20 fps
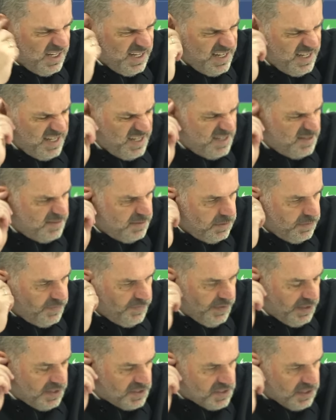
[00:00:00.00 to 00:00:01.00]
Fair
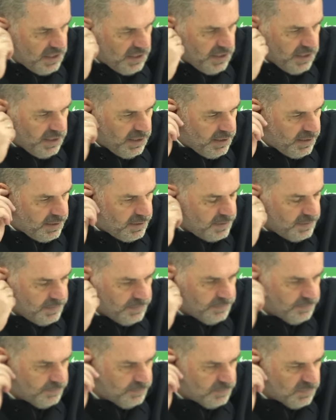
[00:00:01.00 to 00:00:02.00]
to say,
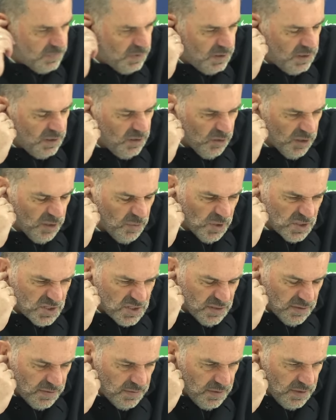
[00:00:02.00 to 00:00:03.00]
look, it
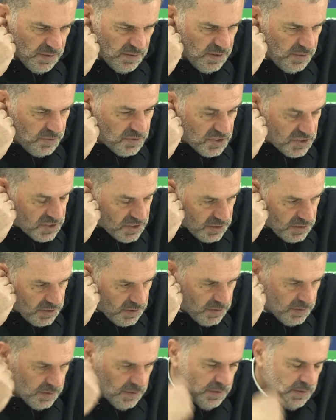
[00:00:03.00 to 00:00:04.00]
was just
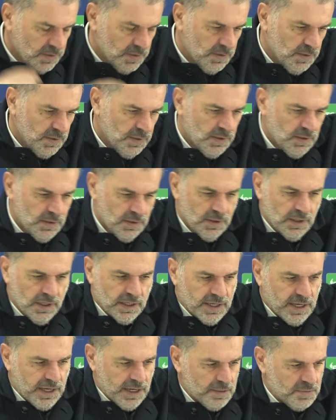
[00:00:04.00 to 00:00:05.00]

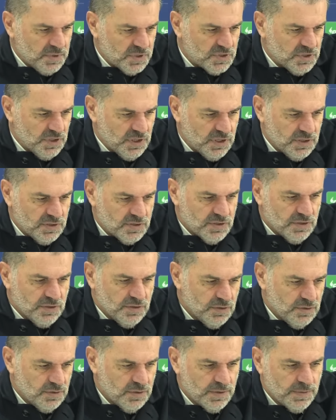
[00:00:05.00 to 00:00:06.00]
a game that turned
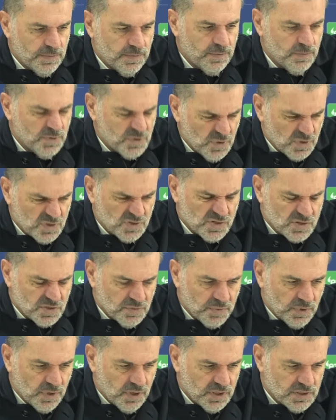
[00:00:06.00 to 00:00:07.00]
into, which wasn't a
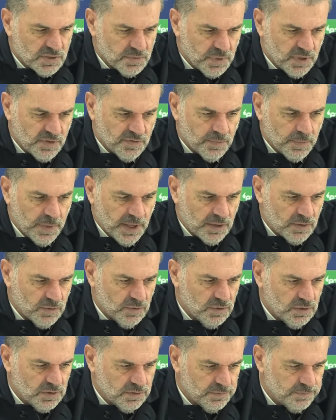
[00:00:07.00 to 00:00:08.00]
surprise, a bit of a
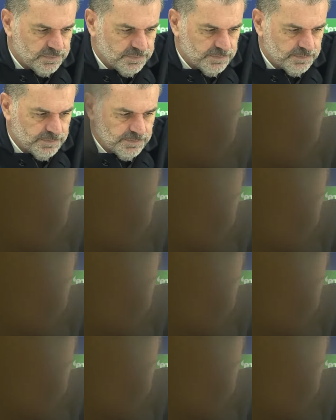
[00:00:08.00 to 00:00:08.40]
battle and